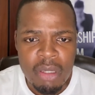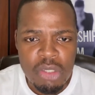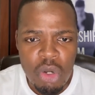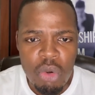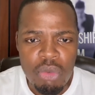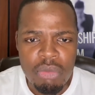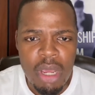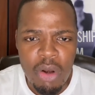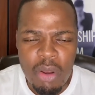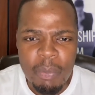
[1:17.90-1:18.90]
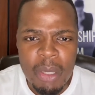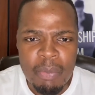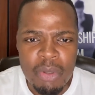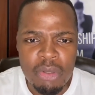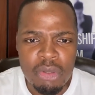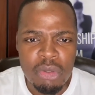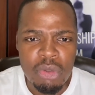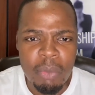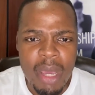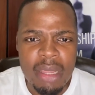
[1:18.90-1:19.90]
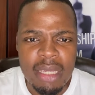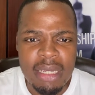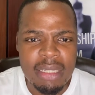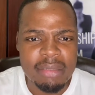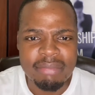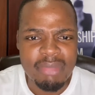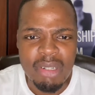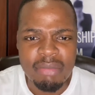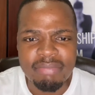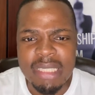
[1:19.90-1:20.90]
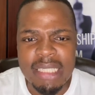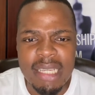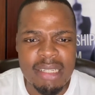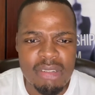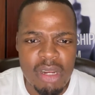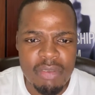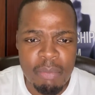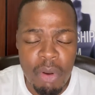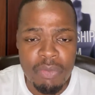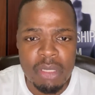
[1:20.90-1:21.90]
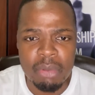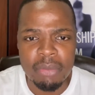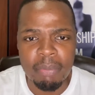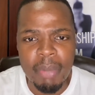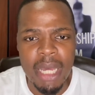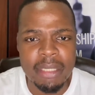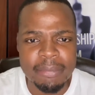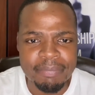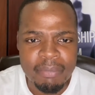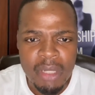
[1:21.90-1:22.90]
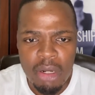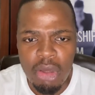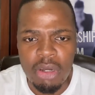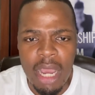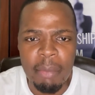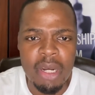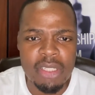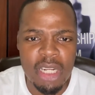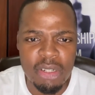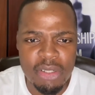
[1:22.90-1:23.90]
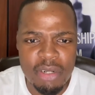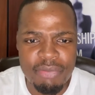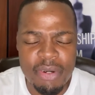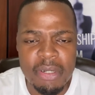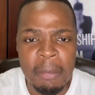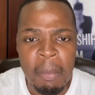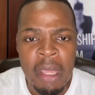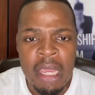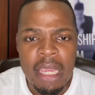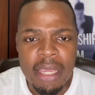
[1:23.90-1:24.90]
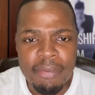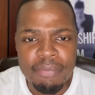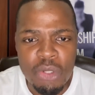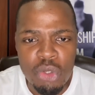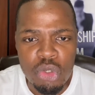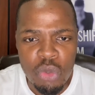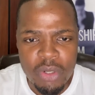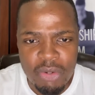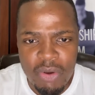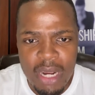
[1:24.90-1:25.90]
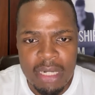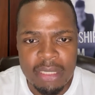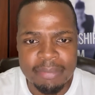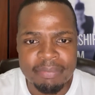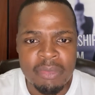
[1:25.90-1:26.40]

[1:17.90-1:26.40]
So a lot of people might think, you know, this thing is not even profitable. But look, I'm gonna tell you different. If you do it correctly,